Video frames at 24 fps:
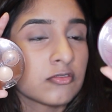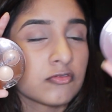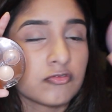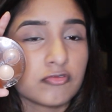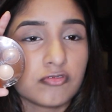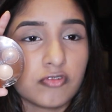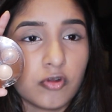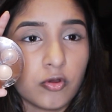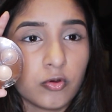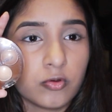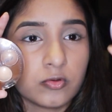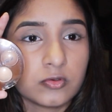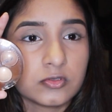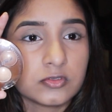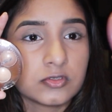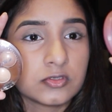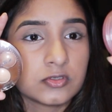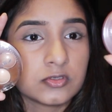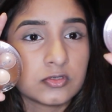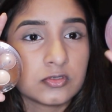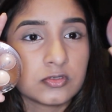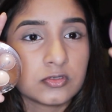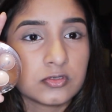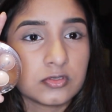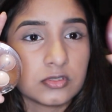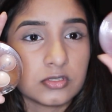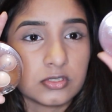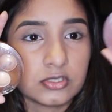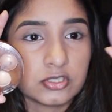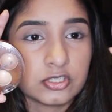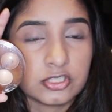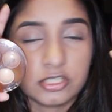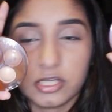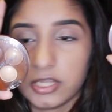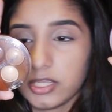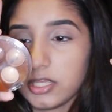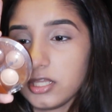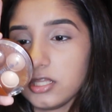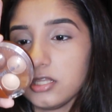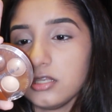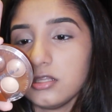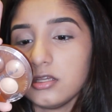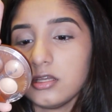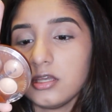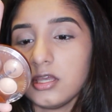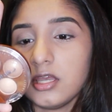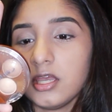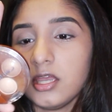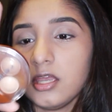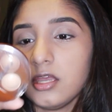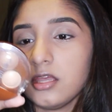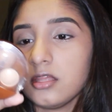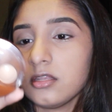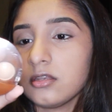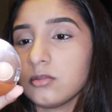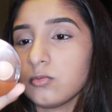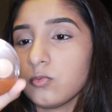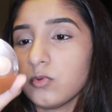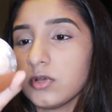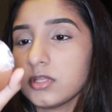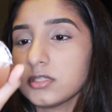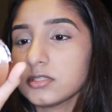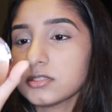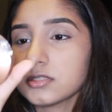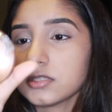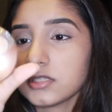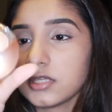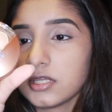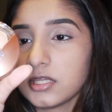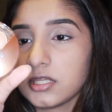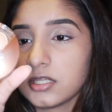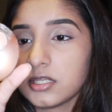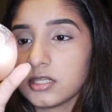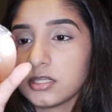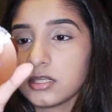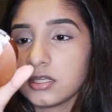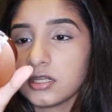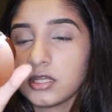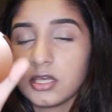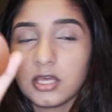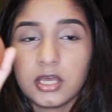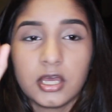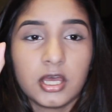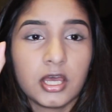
rose shade, and one's in